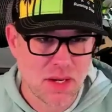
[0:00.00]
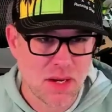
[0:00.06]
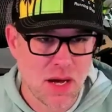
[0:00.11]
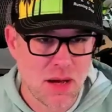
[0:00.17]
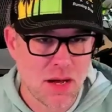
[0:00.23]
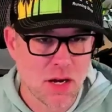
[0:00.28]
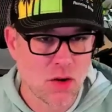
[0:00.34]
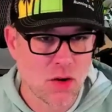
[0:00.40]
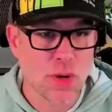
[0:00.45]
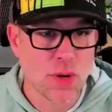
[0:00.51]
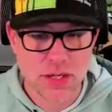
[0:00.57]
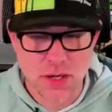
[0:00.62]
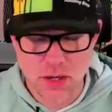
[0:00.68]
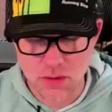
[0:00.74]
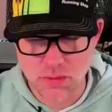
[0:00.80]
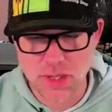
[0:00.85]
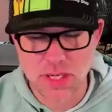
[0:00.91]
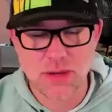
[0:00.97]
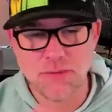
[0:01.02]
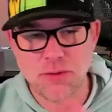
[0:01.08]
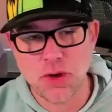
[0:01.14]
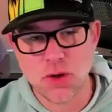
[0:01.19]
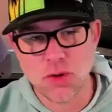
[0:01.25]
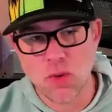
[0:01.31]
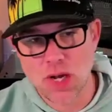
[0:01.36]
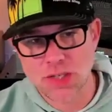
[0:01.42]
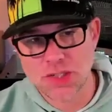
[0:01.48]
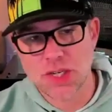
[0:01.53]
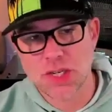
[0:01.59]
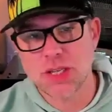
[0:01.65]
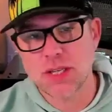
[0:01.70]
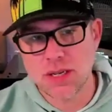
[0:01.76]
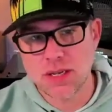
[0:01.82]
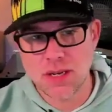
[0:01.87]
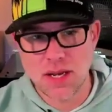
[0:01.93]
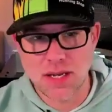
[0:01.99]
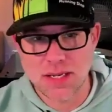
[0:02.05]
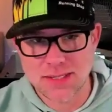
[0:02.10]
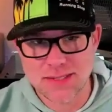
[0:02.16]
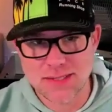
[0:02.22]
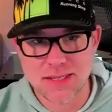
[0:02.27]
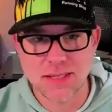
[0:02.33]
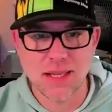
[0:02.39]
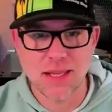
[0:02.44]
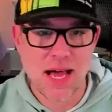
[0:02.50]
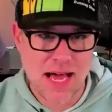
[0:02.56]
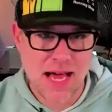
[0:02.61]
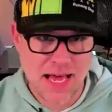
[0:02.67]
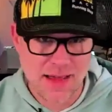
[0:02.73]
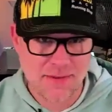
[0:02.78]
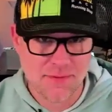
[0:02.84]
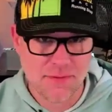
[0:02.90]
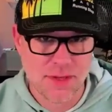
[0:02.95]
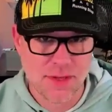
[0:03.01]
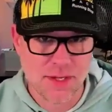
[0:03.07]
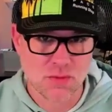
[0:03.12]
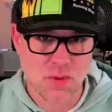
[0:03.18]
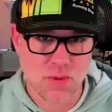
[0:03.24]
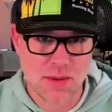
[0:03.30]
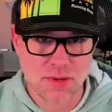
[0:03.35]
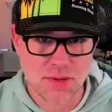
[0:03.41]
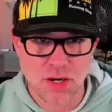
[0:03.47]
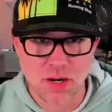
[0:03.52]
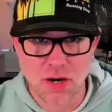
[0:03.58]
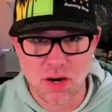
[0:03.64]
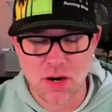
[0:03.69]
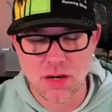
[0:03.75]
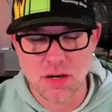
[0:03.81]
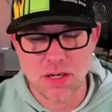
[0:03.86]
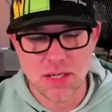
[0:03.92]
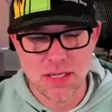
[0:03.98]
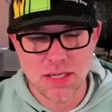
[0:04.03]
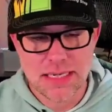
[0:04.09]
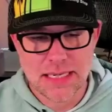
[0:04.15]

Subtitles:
A quick note, if you're watching us live, this webinar